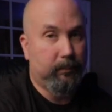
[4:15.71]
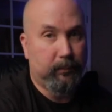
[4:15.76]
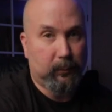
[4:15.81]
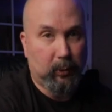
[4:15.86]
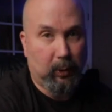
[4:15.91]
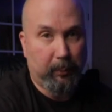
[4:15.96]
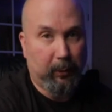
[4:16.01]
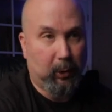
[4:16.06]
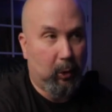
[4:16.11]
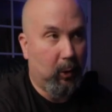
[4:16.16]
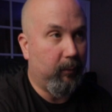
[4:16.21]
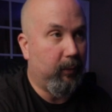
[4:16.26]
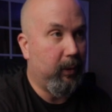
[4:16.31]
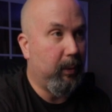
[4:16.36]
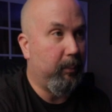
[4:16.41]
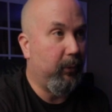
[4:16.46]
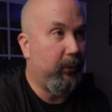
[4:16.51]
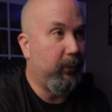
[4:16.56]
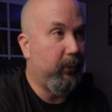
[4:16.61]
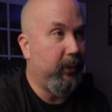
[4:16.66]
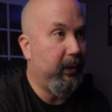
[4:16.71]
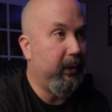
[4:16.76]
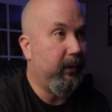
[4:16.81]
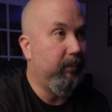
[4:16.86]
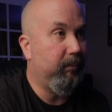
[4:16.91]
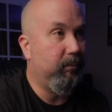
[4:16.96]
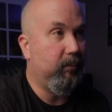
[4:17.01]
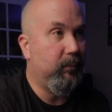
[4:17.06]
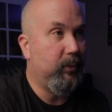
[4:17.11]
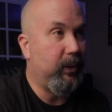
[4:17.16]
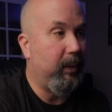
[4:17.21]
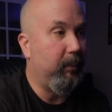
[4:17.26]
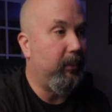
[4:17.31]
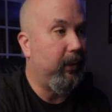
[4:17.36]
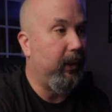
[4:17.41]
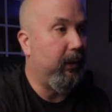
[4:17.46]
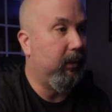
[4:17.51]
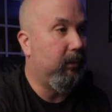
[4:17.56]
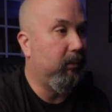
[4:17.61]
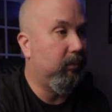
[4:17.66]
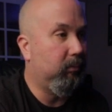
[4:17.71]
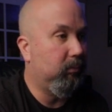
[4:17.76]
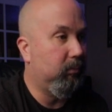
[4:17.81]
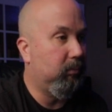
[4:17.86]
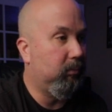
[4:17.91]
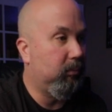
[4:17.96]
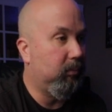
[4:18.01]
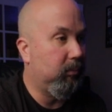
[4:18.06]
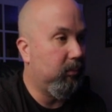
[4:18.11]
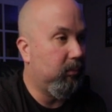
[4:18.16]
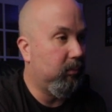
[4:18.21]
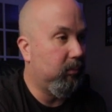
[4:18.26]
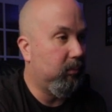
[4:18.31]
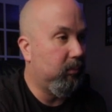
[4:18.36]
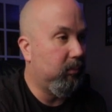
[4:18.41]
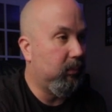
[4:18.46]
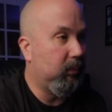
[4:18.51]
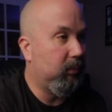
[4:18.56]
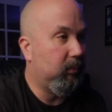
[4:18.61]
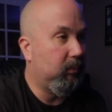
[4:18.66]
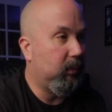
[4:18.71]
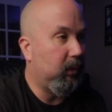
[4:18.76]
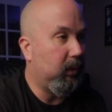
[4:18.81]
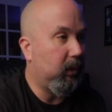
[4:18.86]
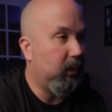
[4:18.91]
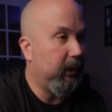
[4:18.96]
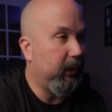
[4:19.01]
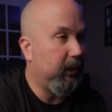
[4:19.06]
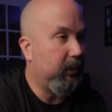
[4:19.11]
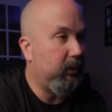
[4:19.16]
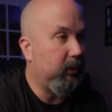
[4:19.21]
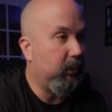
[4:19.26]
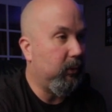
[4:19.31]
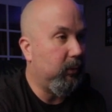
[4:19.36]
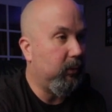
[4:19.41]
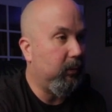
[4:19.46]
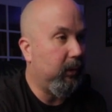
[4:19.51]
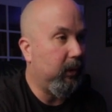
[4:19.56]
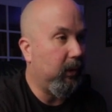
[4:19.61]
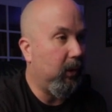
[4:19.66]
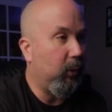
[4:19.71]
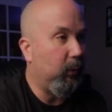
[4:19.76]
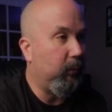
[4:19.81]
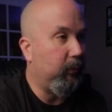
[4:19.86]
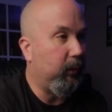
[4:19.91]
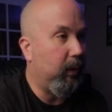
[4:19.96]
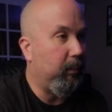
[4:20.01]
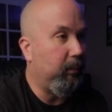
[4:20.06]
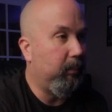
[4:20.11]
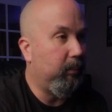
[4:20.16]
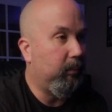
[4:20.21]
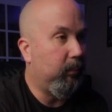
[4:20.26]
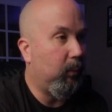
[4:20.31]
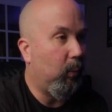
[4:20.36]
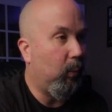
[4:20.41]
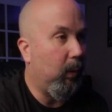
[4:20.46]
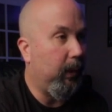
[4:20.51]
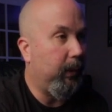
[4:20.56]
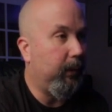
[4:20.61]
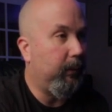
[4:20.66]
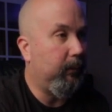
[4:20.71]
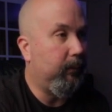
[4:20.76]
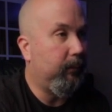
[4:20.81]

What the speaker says: So I'm going to go over number 3, same thing. Link to and load from 1.